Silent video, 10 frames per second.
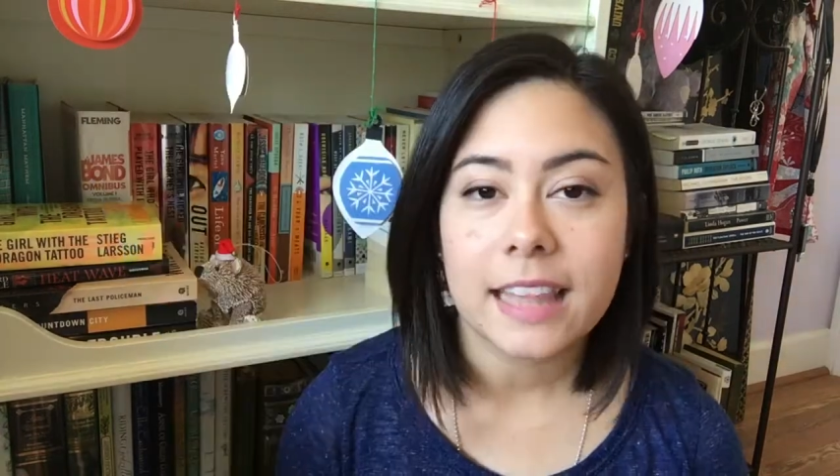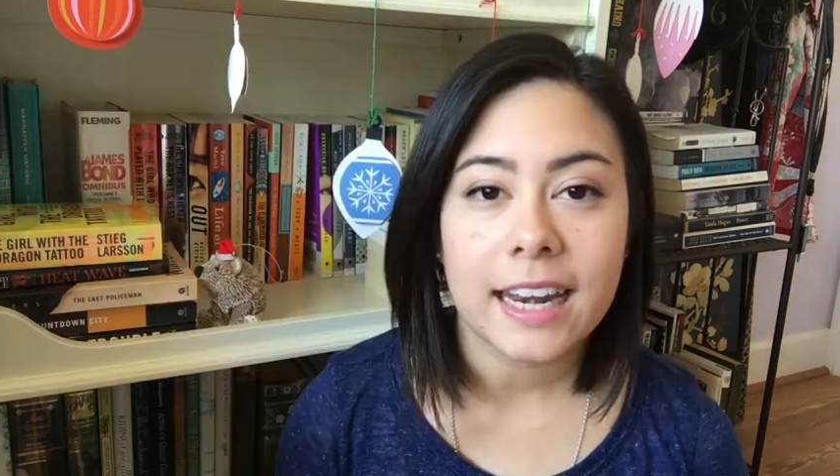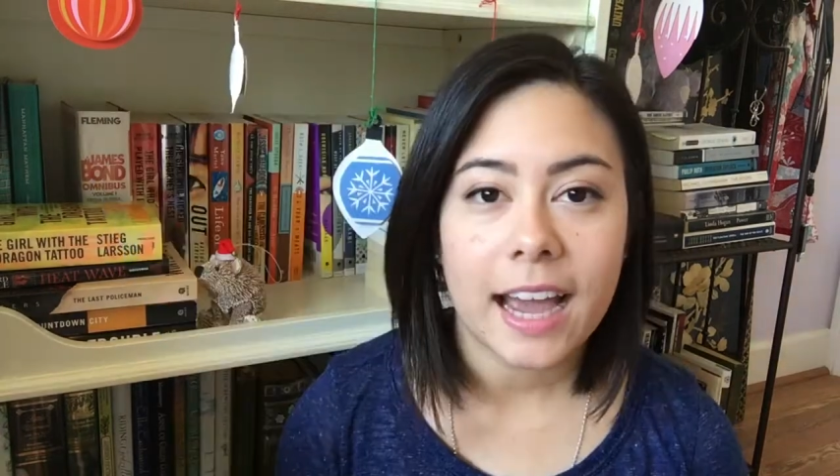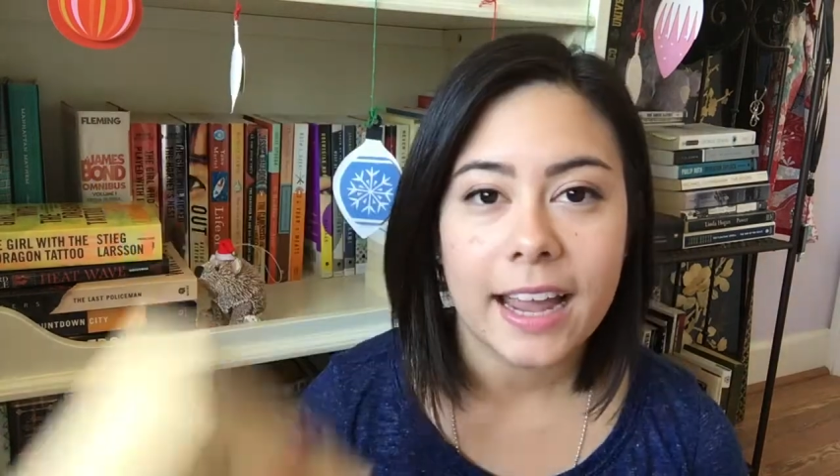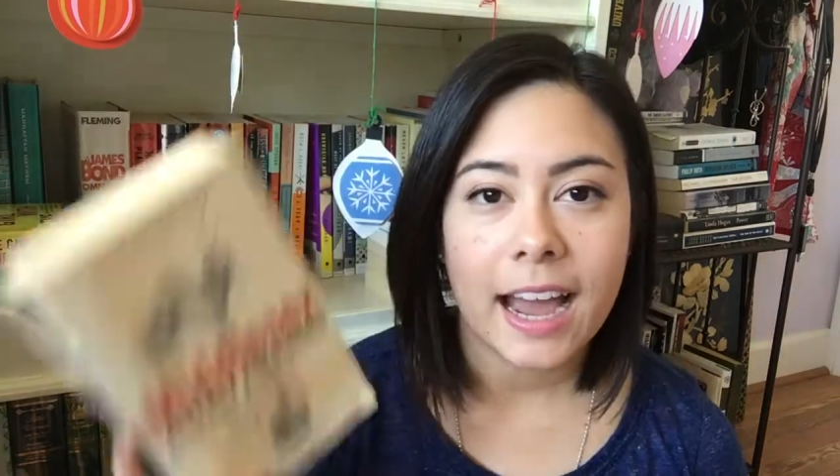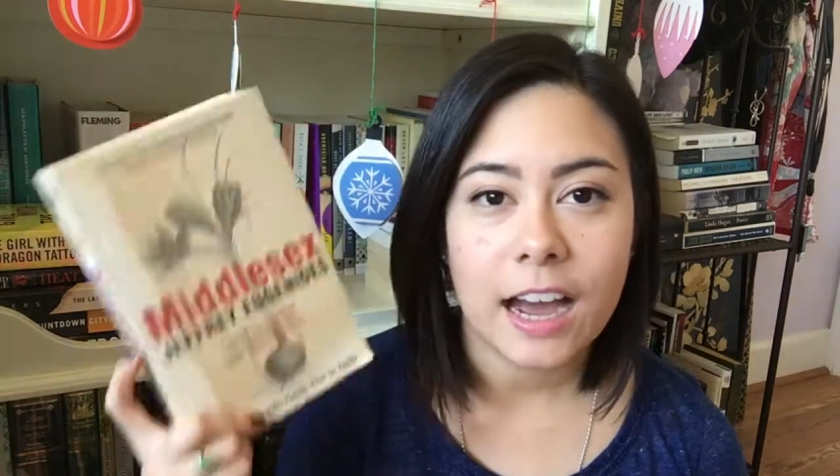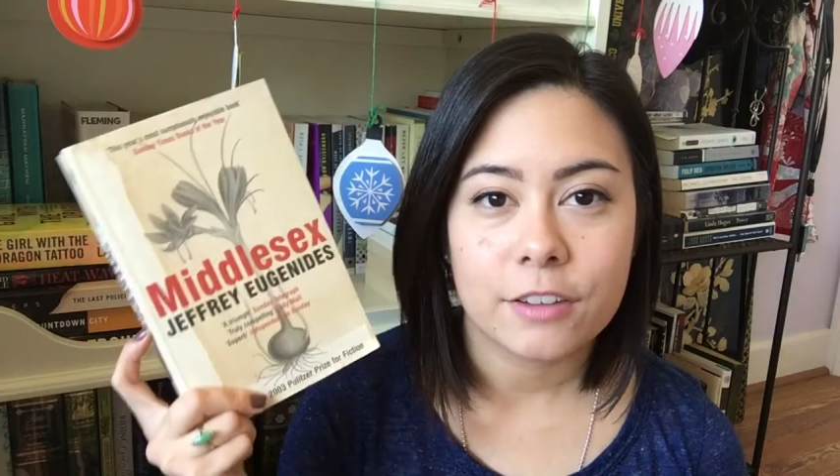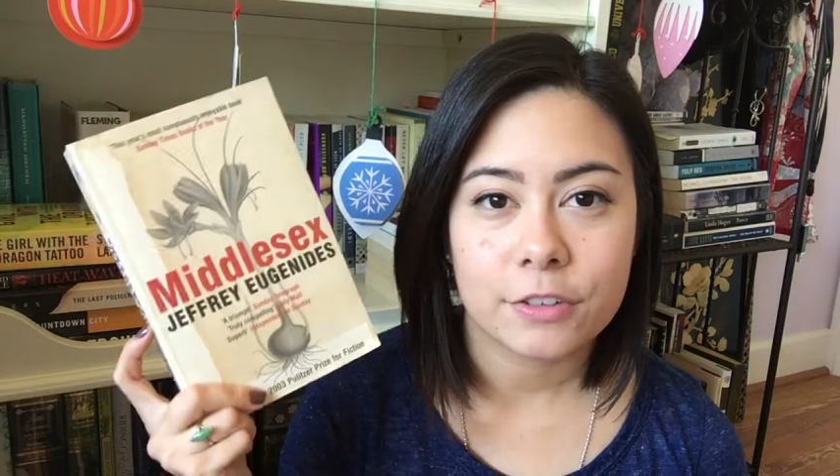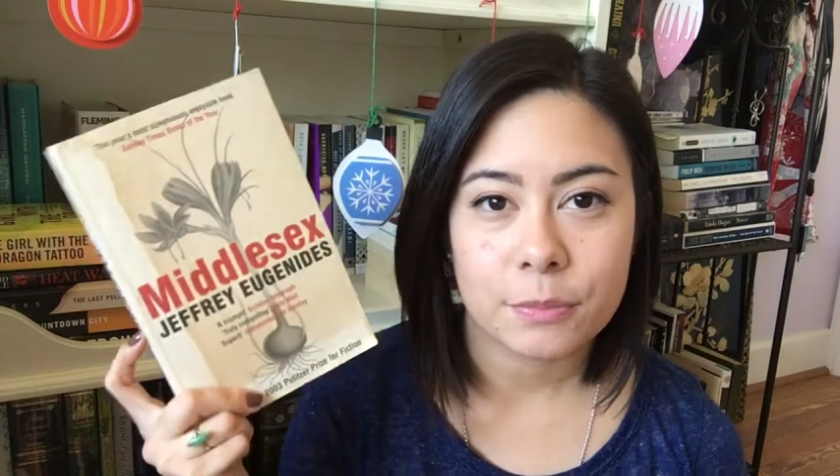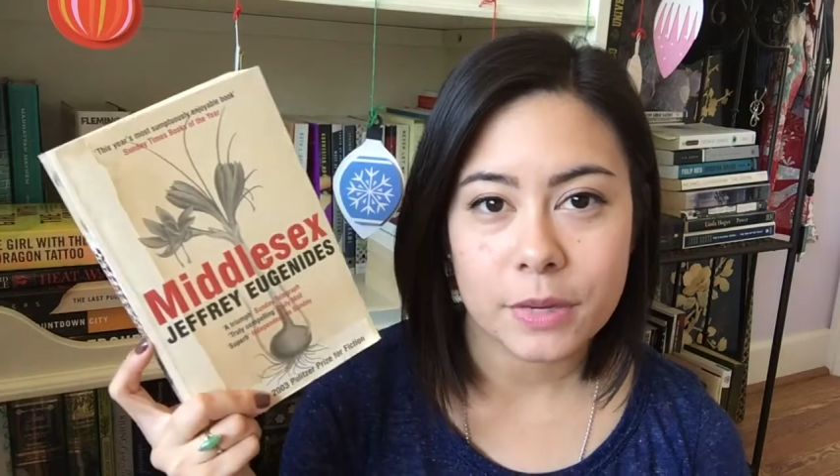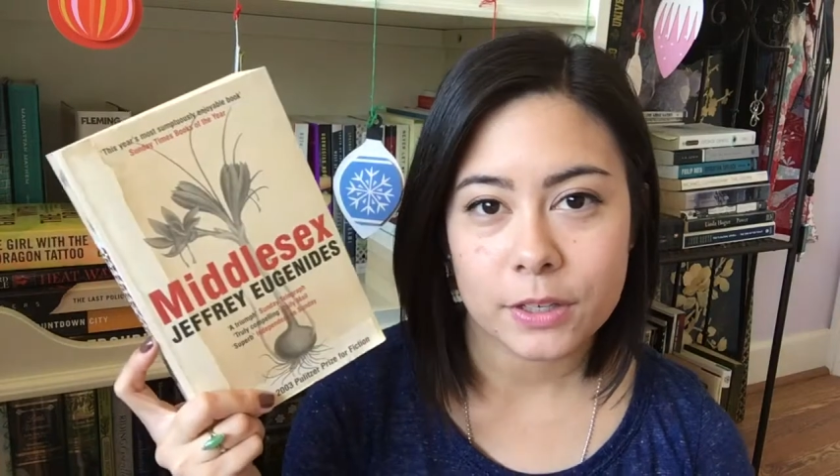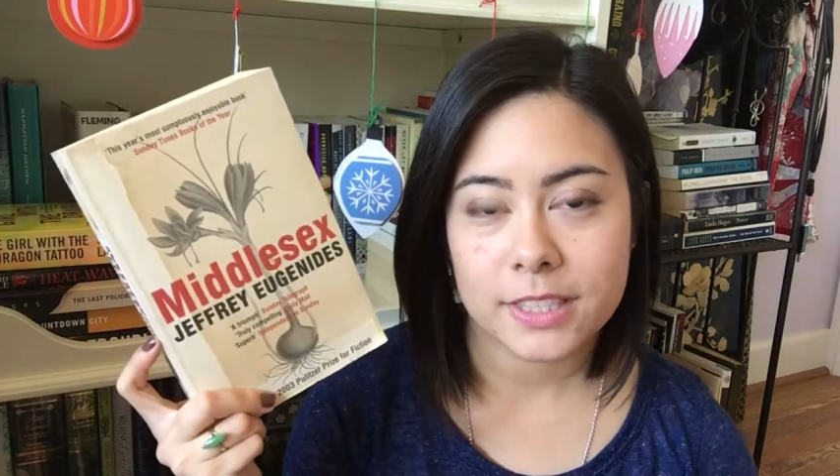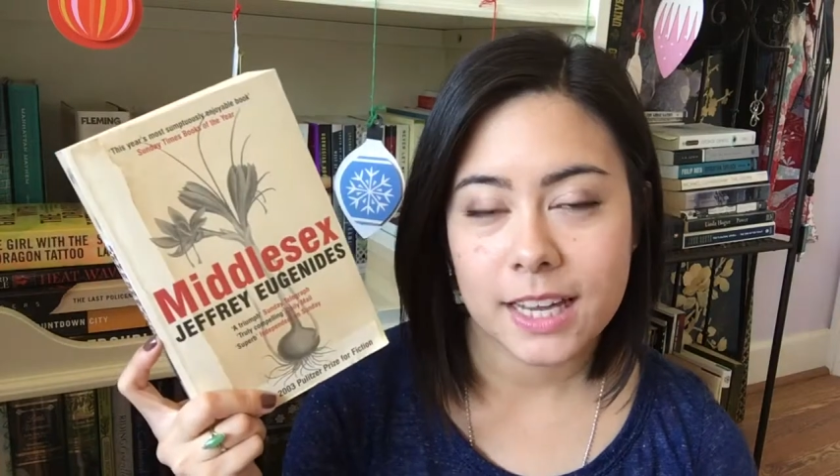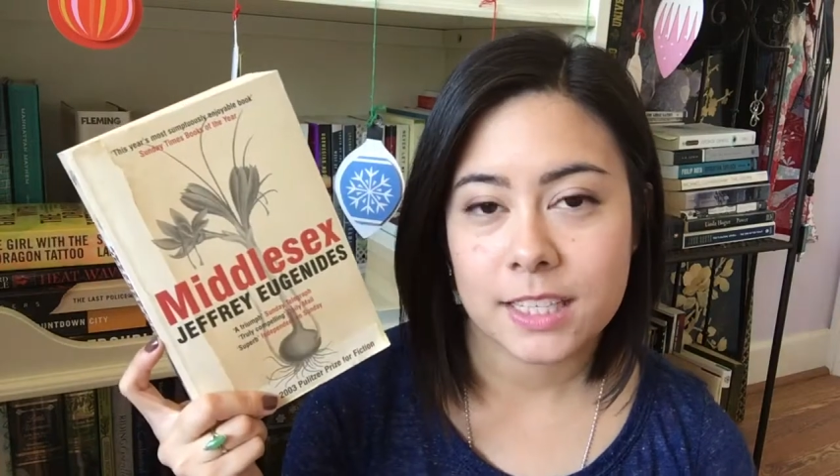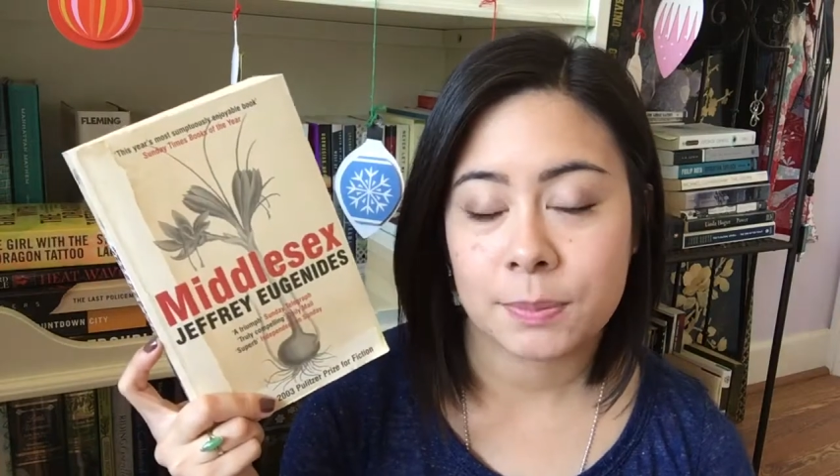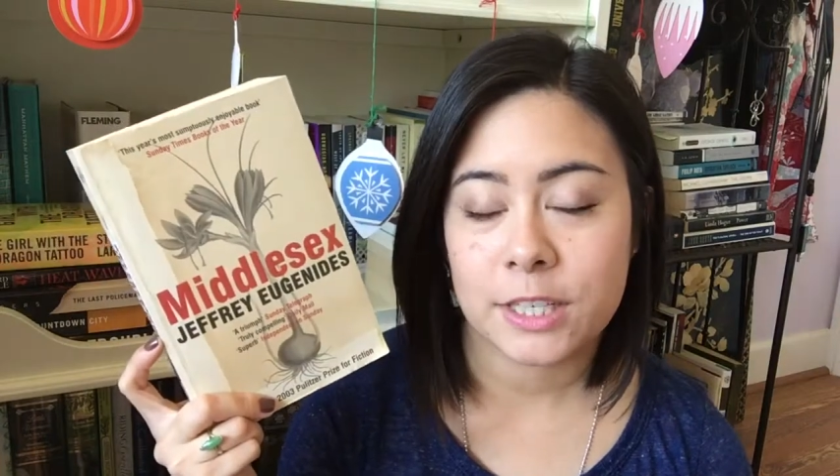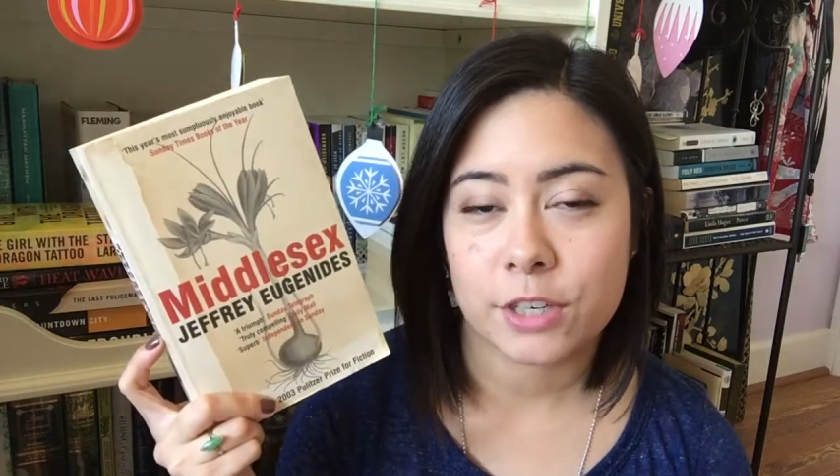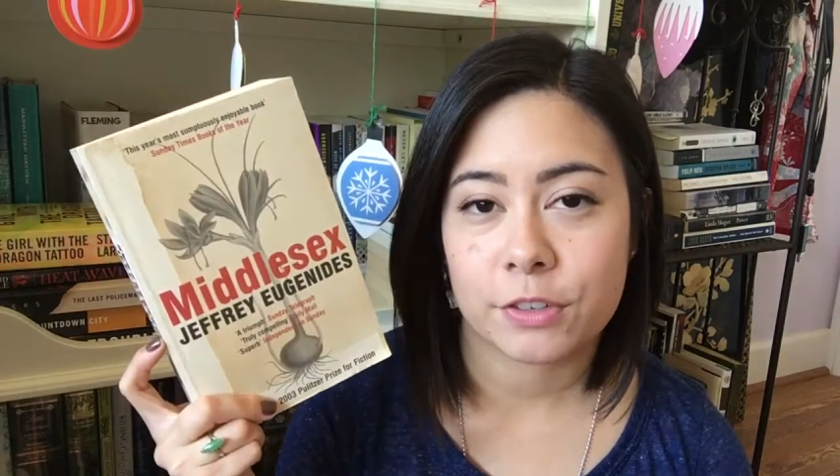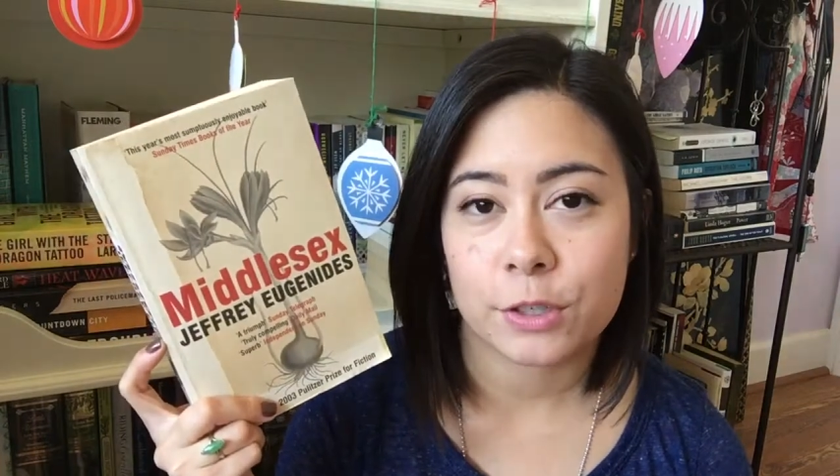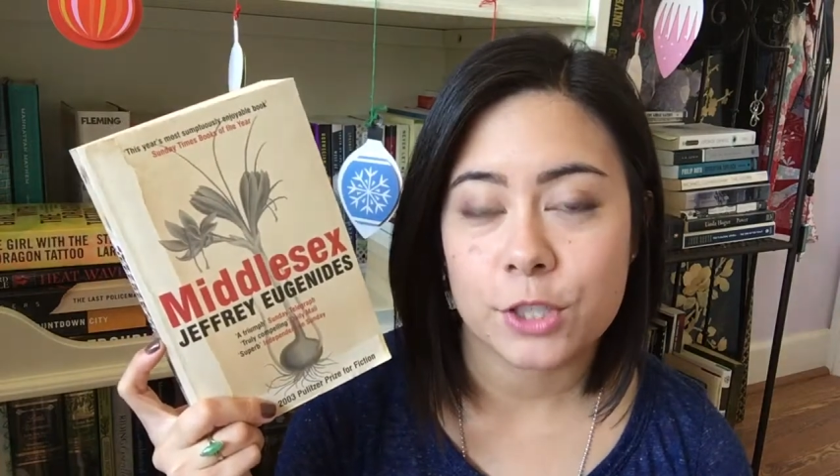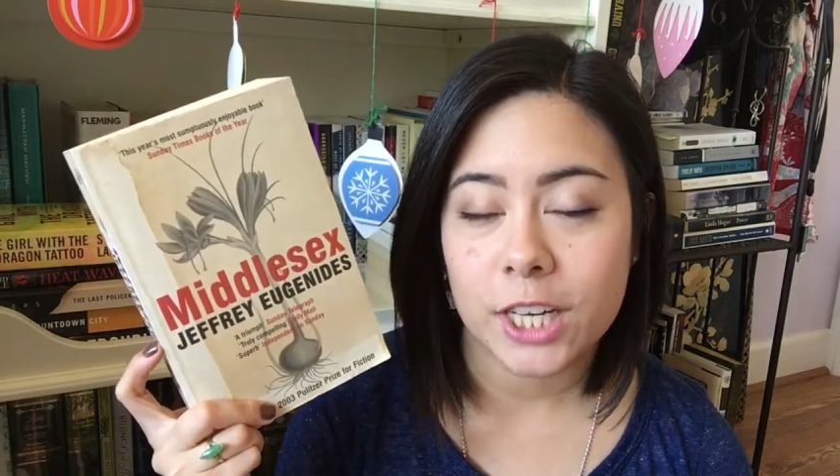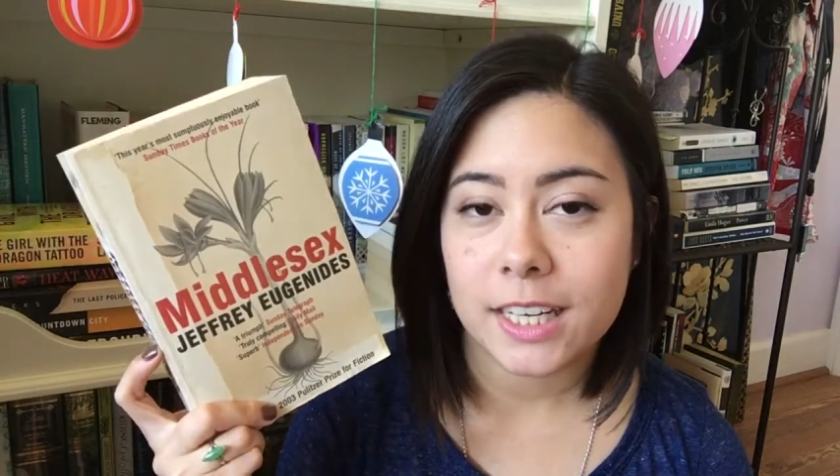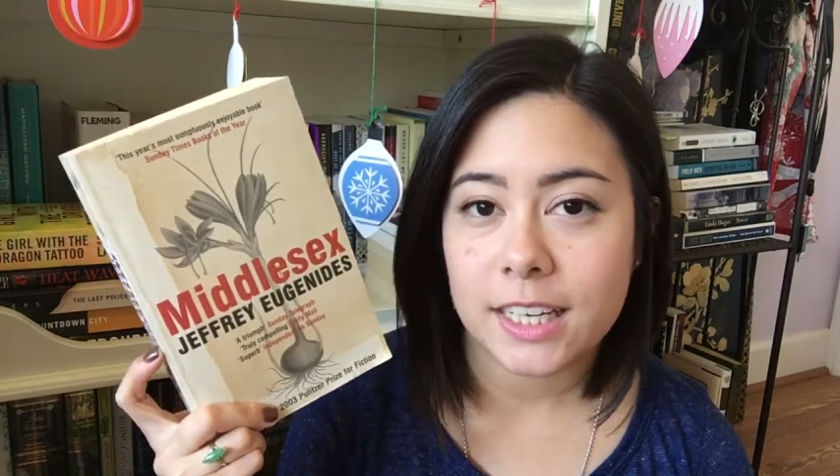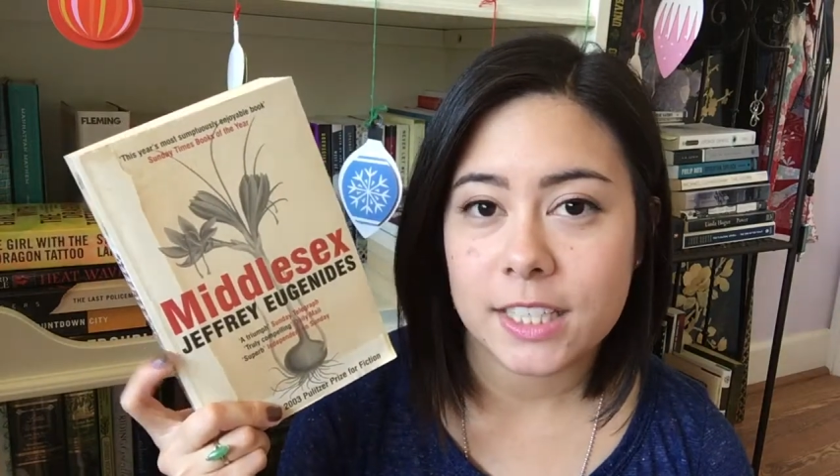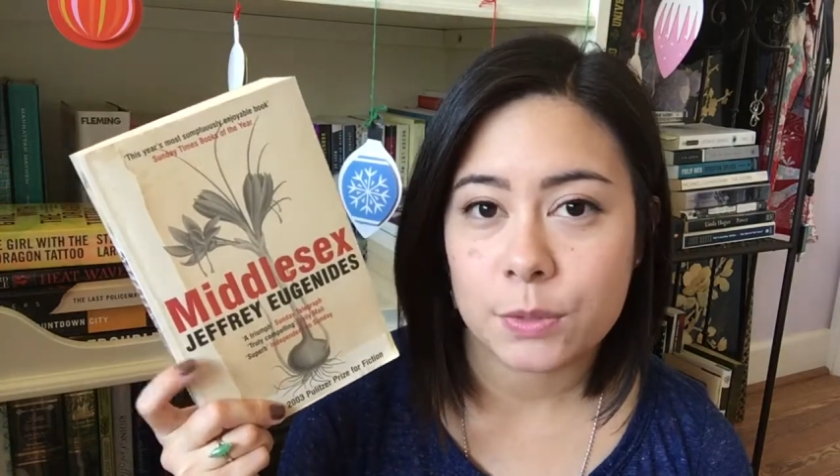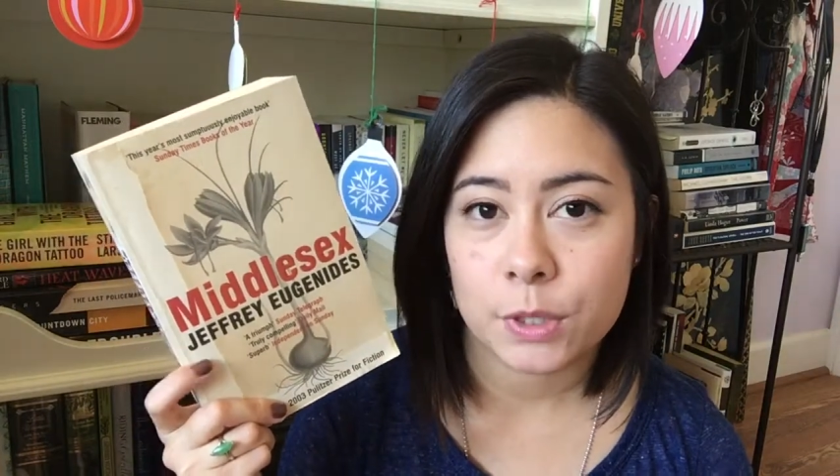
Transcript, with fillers: Then I have Middlesex by Jeffrey Eugenides,